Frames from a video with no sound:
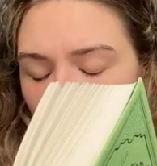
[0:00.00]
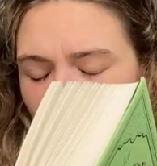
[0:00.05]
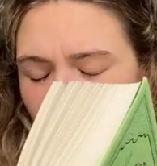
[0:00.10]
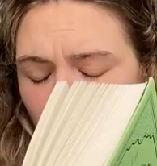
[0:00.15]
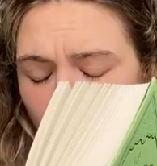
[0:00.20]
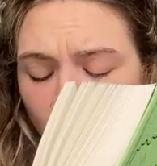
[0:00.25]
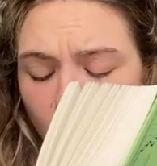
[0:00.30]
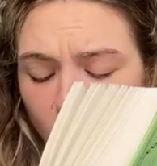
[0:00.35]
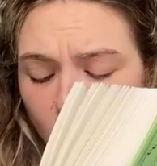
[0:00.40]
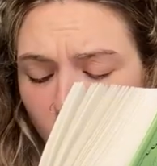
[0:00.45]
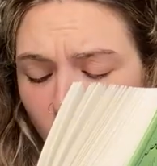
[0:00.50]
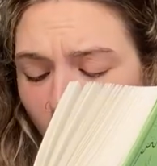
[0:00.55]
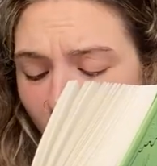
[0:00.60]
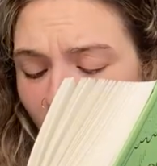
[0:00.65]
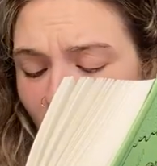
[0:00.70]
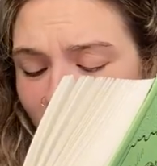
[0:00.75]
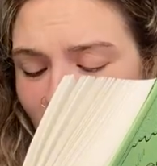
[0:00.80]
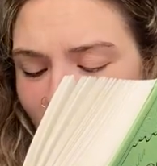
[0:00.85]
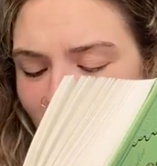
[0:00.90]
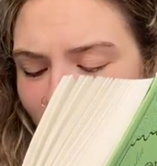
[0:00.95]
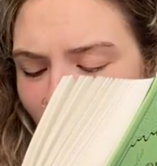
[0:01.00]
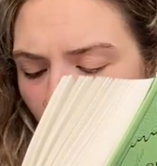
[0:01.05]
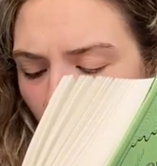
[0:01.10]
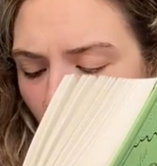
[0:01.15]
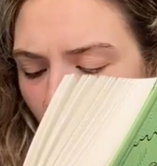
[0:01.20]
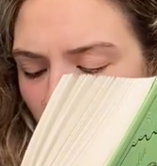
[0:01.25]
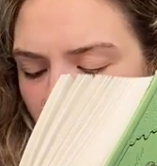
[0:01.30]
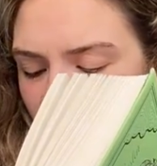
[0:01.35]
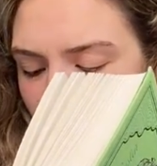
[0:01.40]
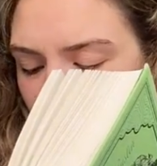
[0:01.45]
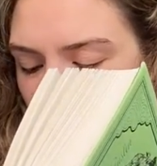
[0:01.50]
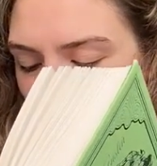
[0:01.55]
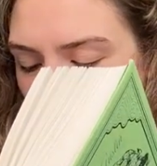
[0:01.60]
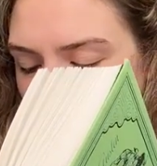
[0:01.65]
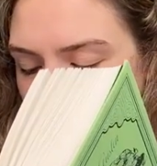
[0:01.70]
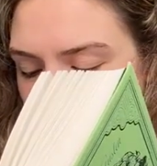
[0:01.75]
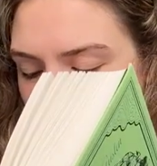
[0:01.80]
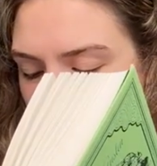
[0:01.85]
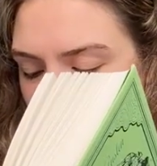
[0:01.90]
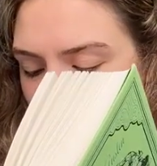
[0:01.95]
Impropriety! Oh, Mrs.
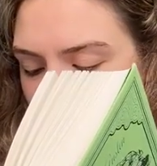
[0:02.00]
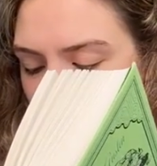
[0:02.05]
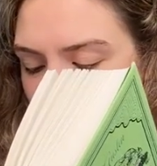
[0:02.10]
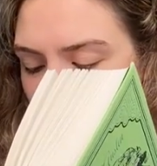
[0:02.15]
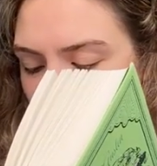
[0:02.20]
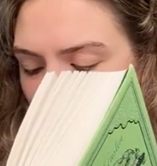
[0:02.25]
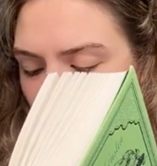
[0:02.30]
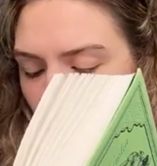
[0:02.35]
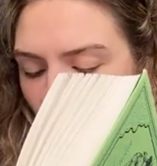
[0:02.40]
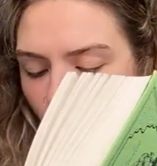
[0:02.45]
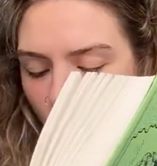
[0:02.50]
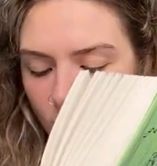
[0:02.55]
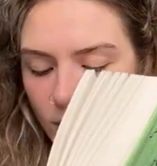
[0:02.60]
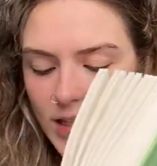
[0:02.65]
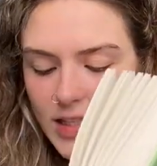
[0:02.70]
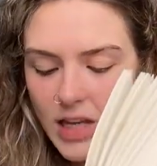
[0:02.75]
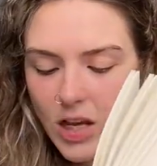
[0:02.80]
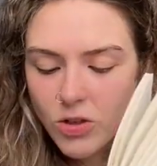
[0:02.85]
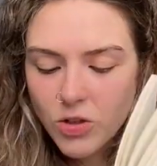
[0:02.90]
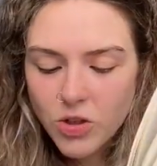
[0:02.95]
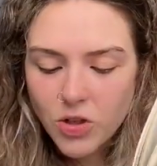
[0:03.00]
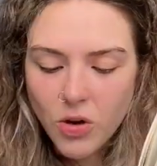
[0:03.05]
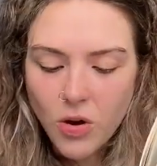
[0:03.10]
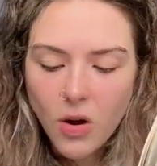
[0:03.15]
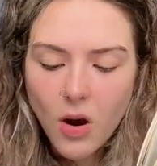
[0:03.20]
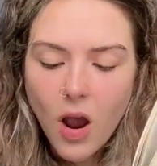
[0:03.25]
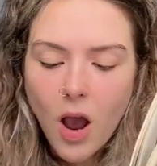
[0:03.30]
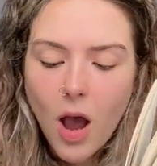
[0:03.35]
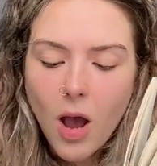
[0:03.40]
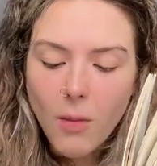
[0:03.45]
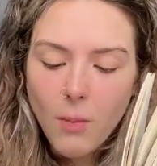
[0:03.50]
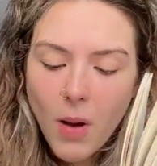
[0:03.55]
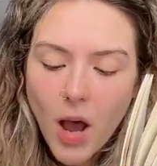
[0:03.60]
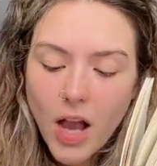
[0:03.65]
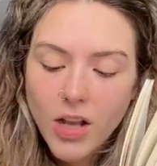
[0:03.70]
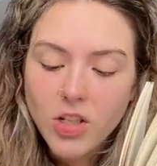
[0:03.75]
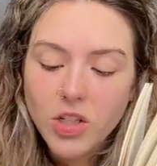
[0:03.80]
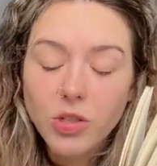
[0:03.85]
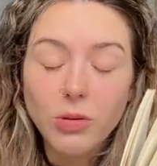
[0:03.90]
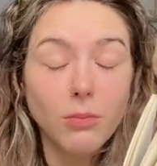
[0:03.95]
Weston, it is too calm a censure.
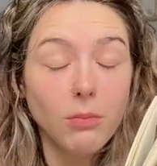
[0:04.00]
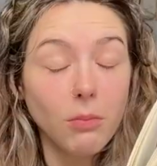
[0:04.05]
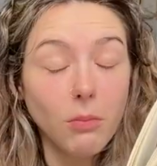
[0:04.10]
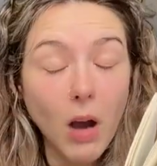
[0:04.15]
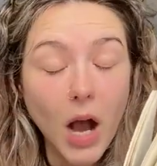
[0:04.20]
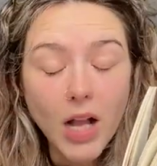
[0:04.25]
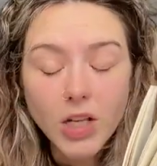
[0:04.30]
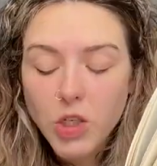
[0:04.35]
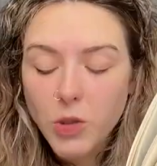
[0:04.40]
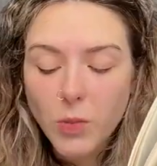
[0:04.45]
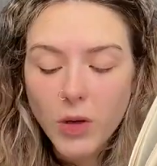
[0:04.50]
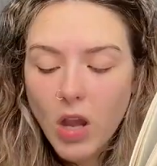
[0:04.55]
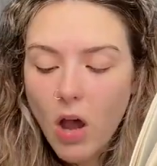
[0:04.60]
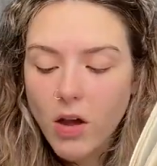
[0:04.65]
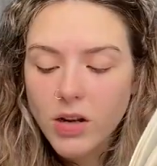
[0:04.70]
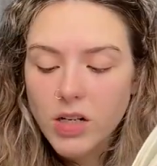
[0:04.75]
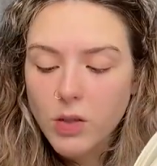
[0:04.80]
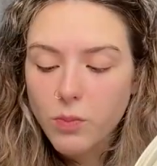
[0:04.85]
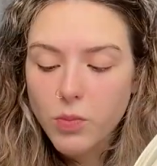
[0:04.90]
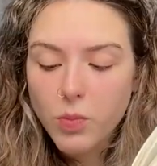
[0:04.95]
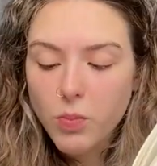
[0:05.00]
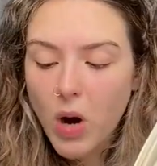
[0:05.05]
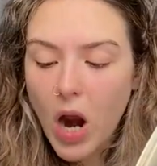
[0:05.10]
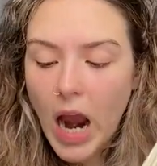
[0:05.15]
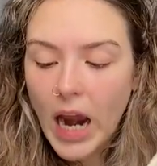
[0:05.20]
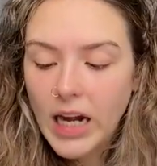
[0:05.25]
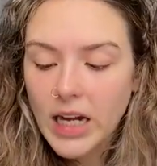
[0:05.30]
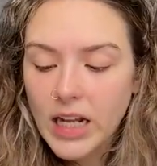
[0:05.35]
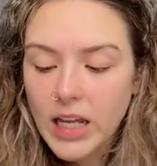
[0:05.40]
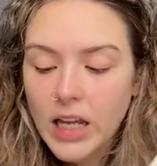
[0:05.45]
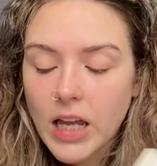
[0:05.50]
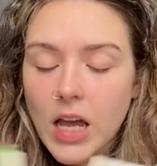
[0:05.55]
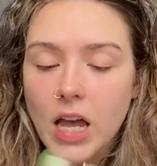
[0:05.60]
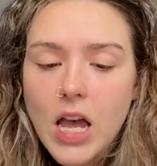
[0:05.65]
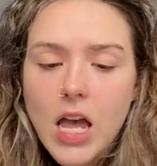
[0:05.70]
Much, much beyond impropriety.